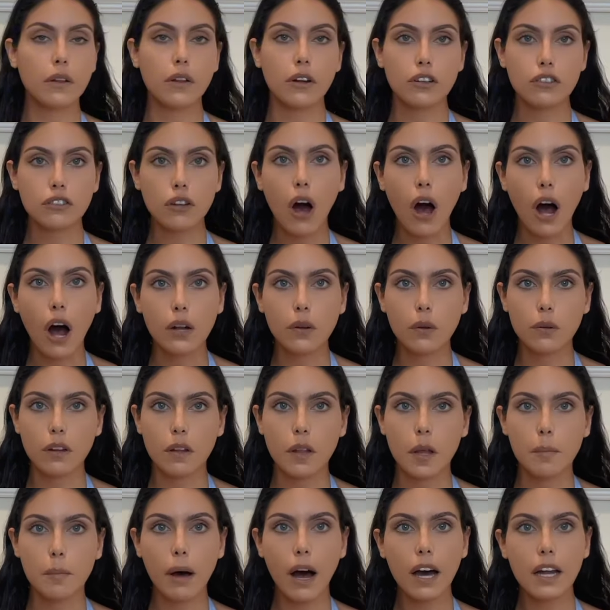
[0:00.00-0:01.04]
there's condos on the
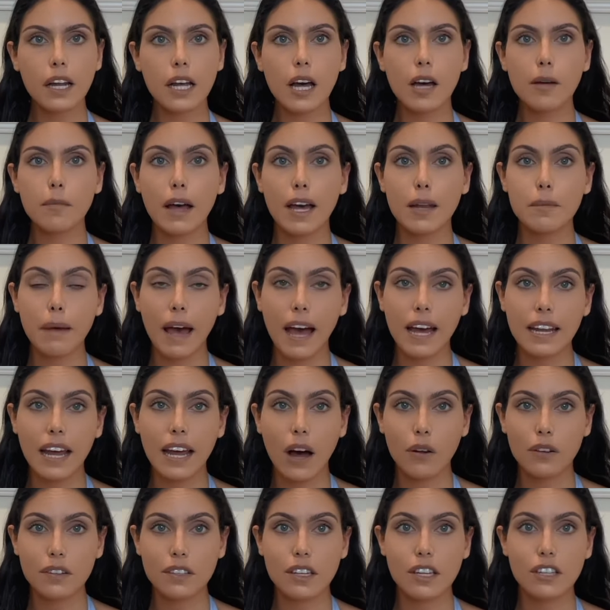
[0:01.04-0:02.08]
bottom and
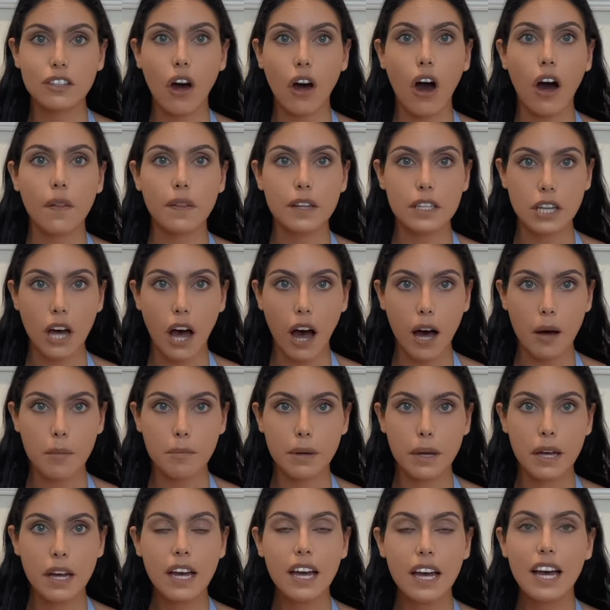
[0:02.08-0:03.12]
penthouses on the top
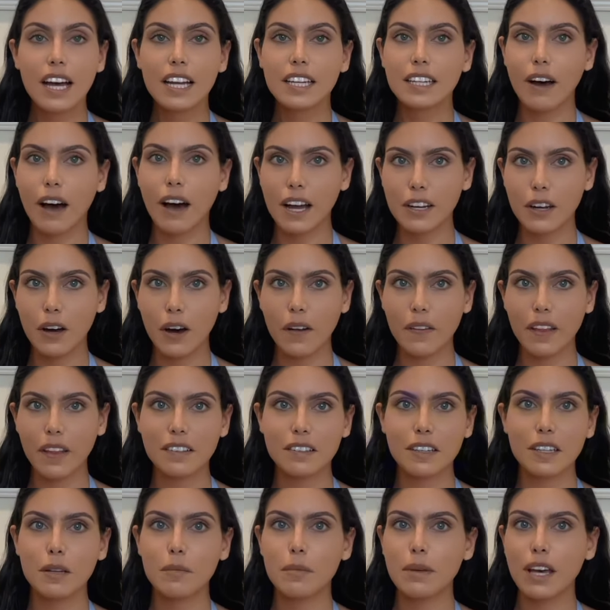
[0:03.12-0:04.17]
now i know that's
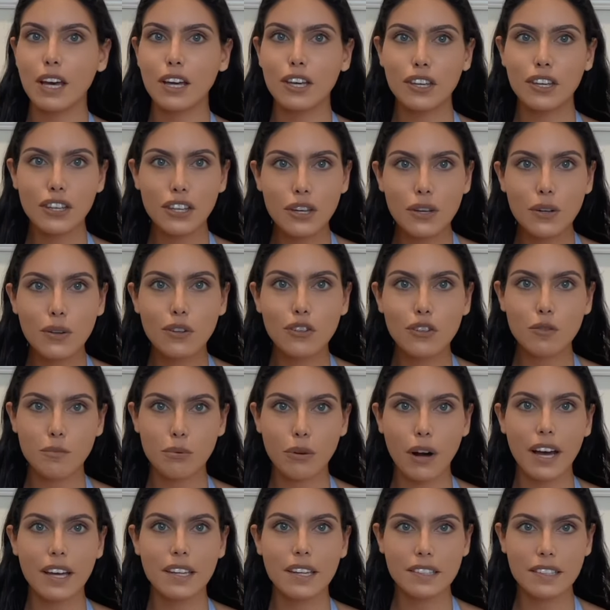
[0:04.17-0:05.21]
going to be a huge
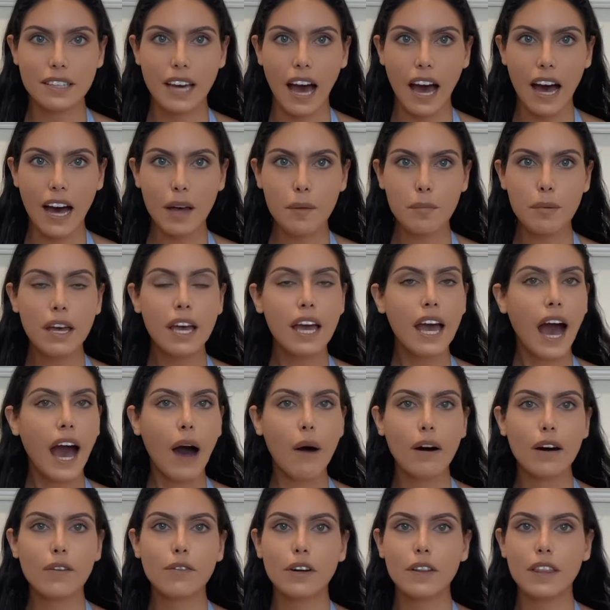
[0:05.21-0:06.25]
price gap
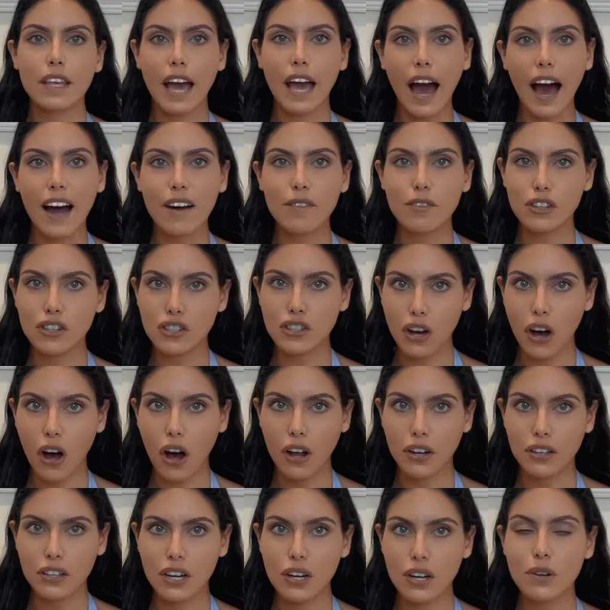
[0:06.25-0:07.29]
however the average
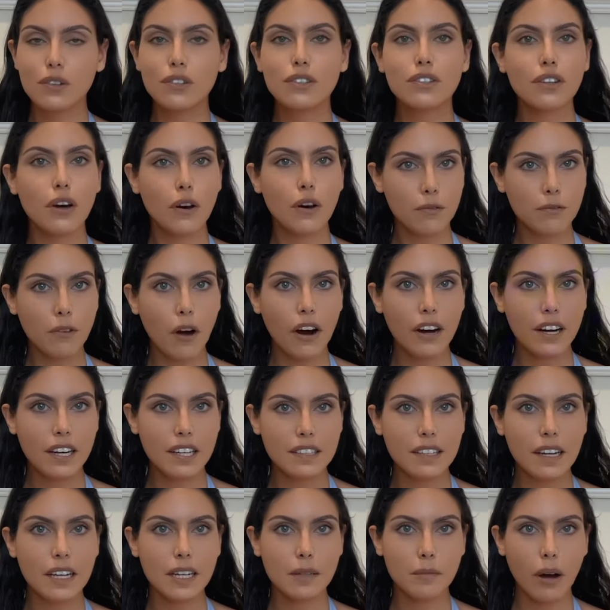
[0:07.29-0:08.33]
condo so far in
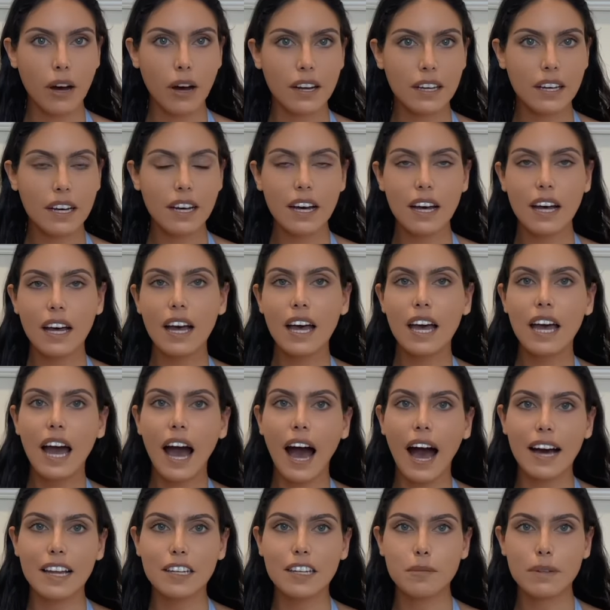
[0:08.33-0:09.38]
santa monica
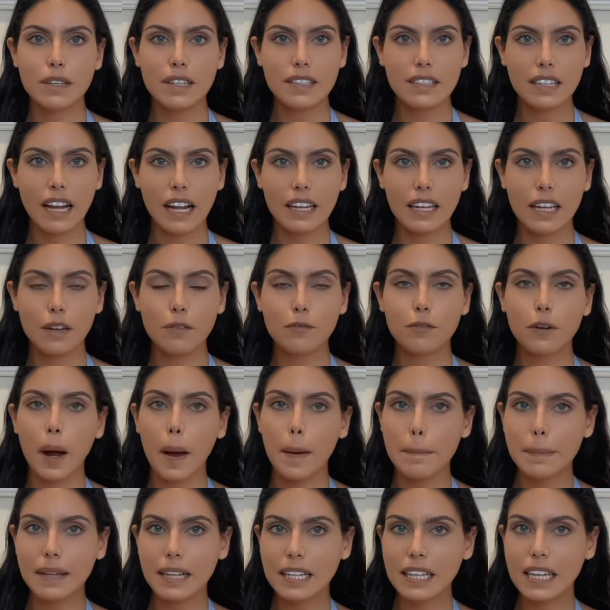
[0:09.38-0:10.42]
has been selling for a
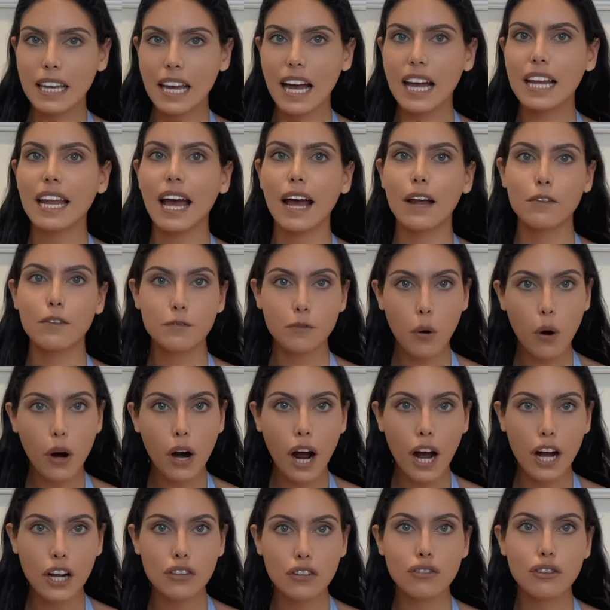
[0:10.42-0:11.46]
million and four
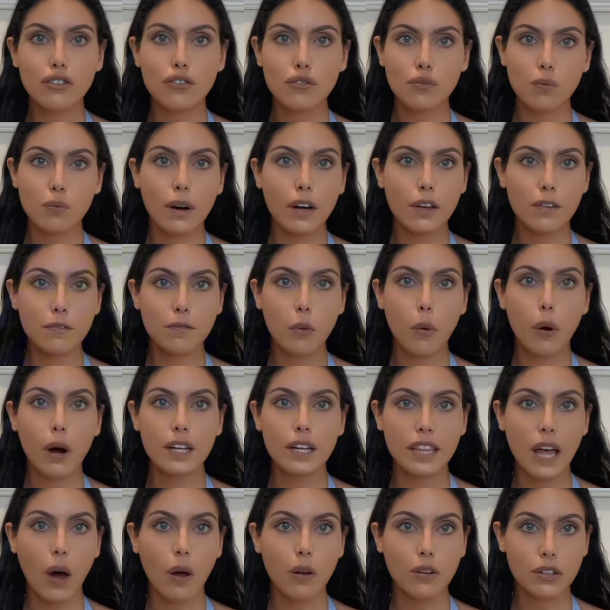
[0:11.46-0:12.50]
hundred twenty-four
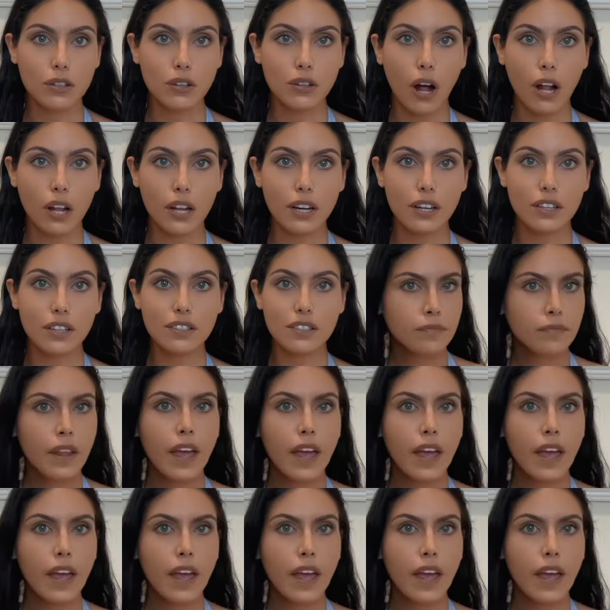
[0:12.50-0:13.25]
thousand dollars